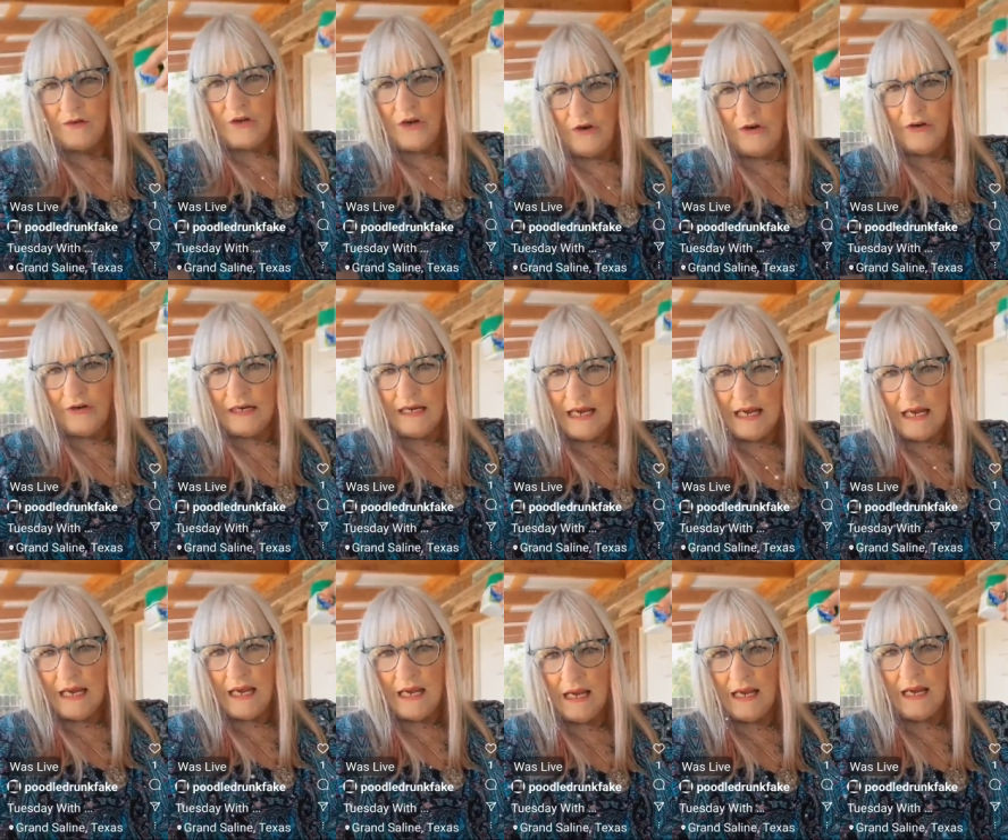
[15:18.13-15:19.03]

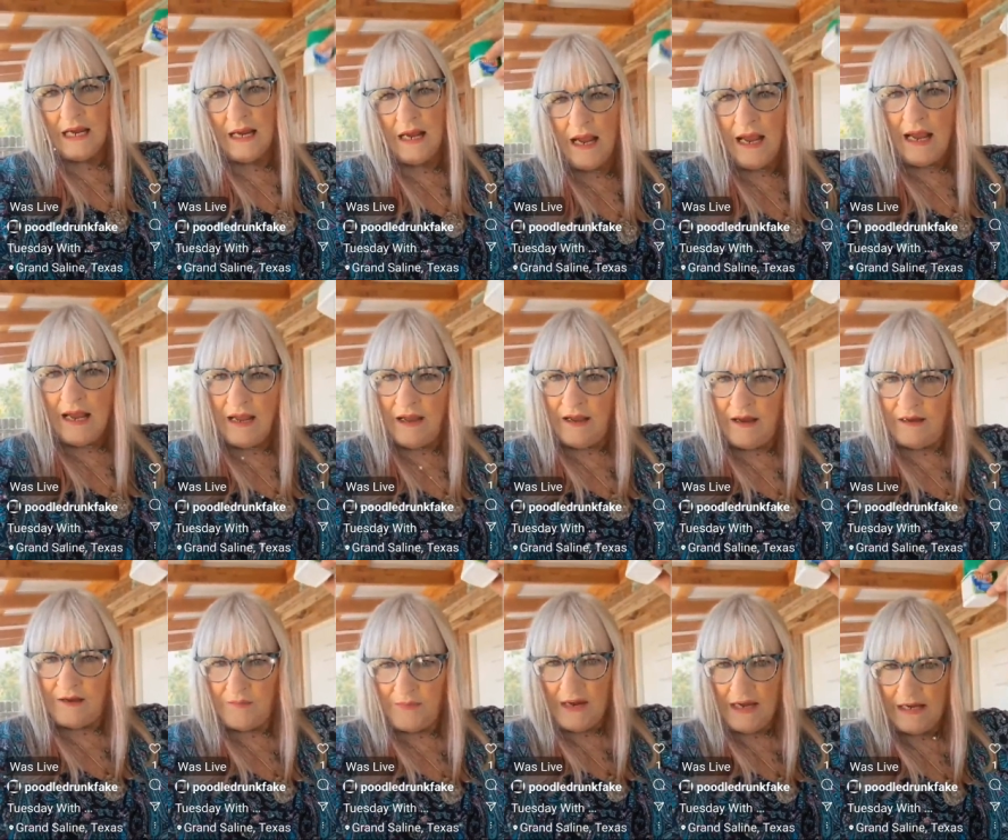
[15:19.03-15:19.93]
Durkee
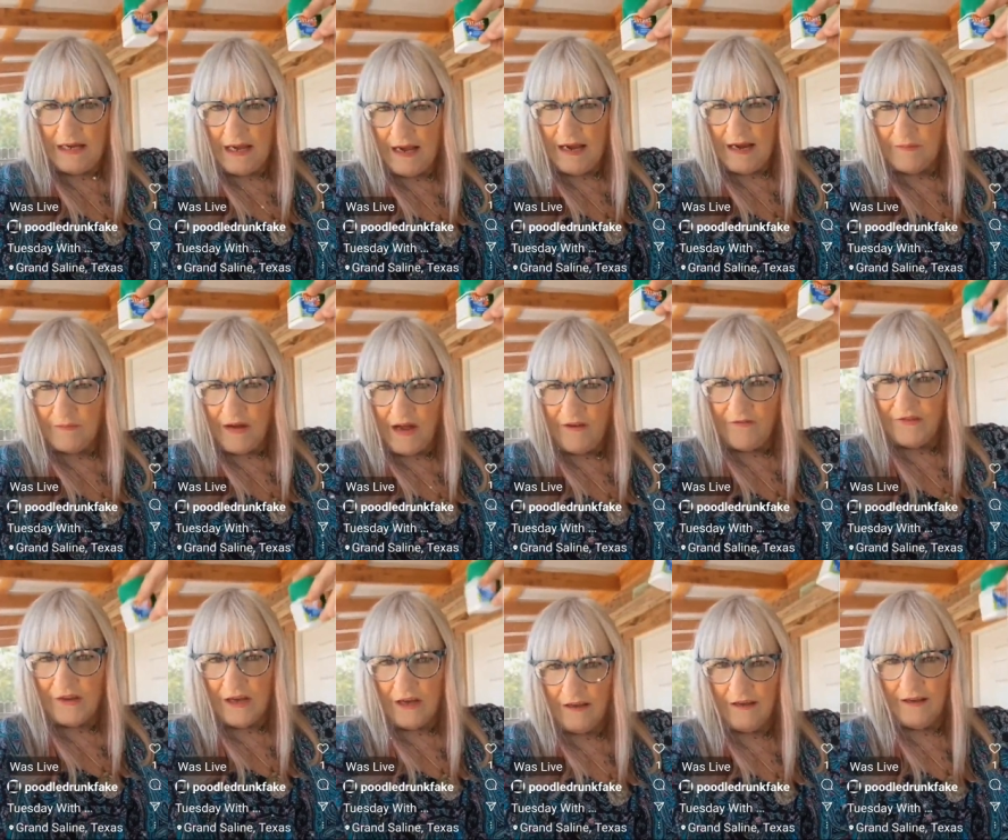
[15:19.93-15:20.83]
and the Pecan
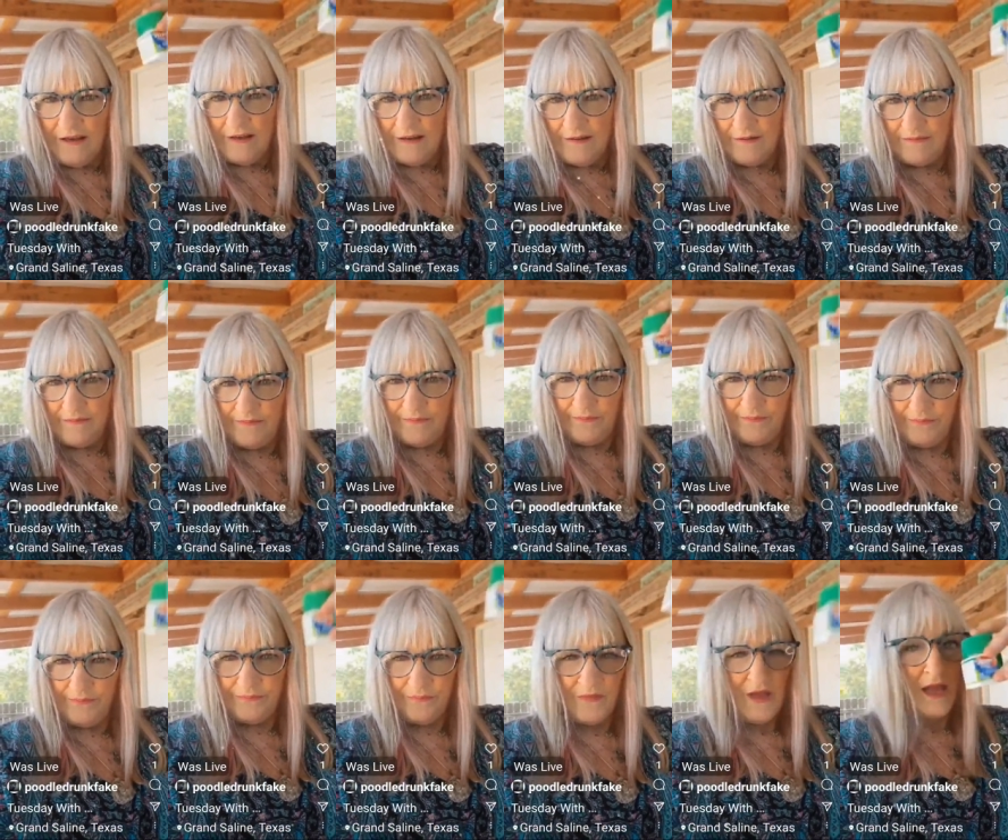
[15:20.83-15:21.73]
Mafia.
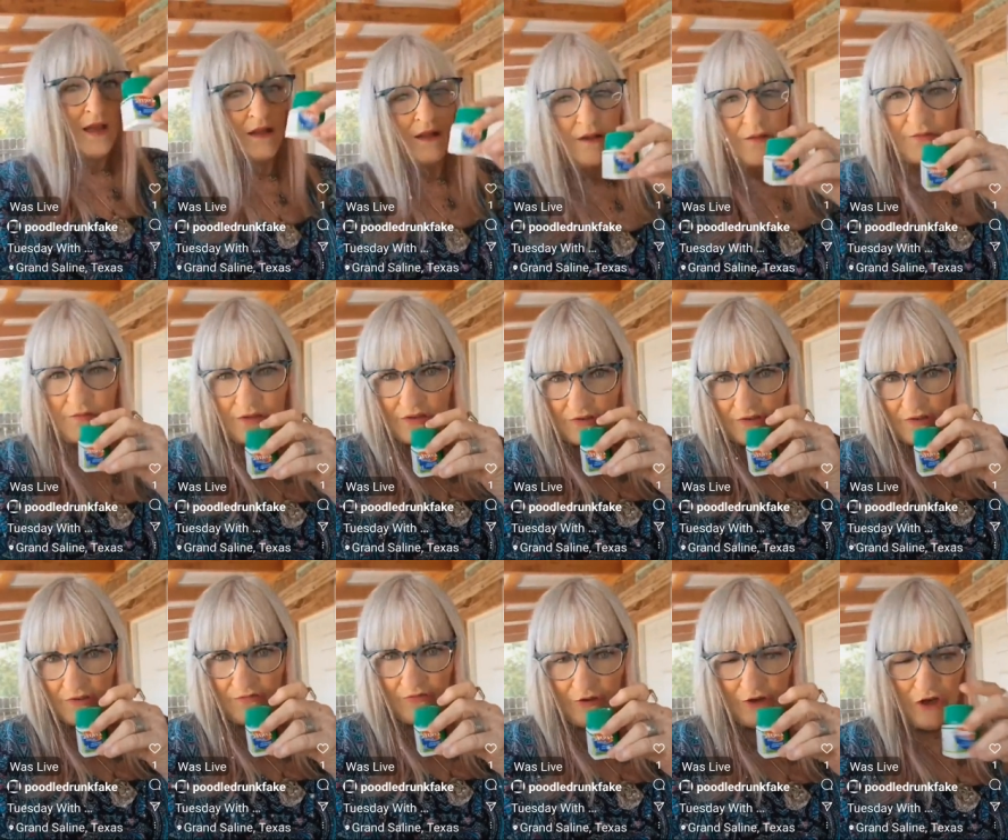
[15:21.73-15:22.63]
This
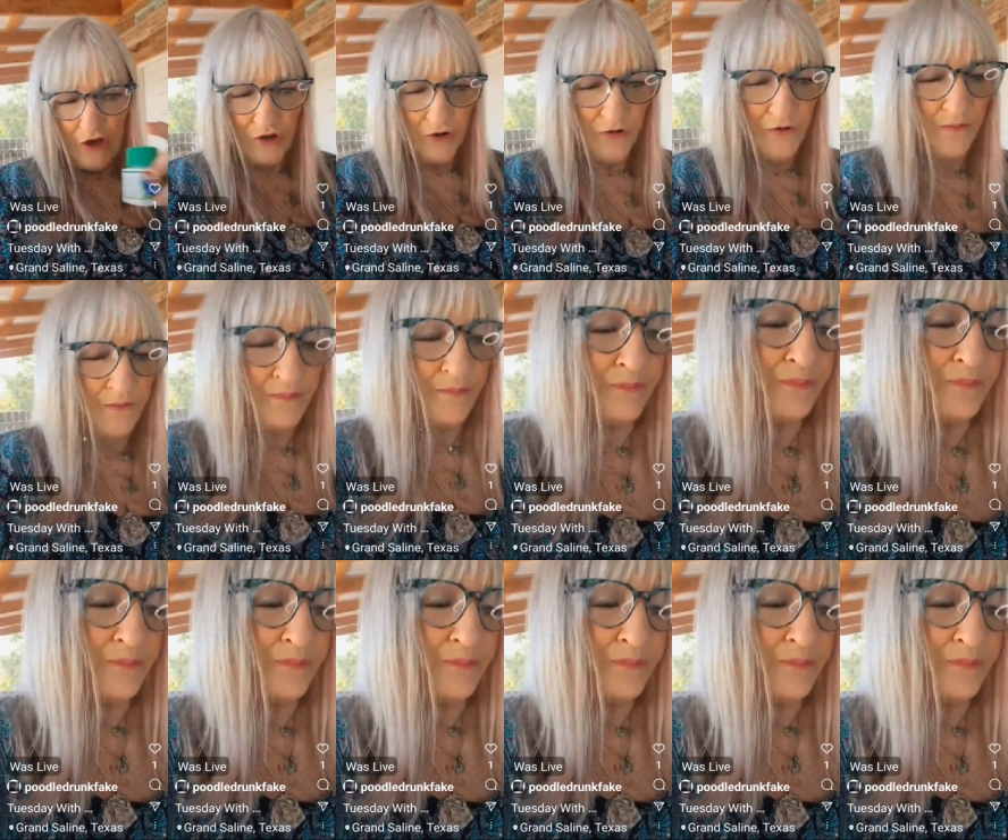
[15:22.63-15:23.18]
is for you.